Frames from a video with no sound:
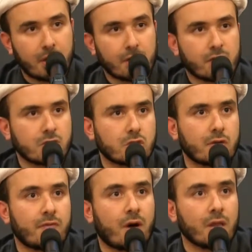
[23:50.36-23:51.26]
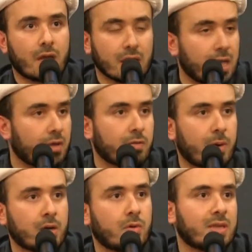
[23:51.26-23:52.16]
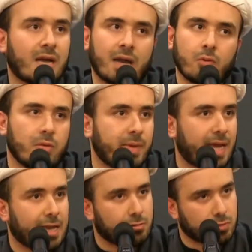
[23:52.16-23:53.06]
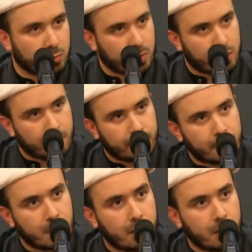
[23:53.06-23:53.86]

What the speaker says: First of all, Allah subhanahu wa ta'ala will be angry with him,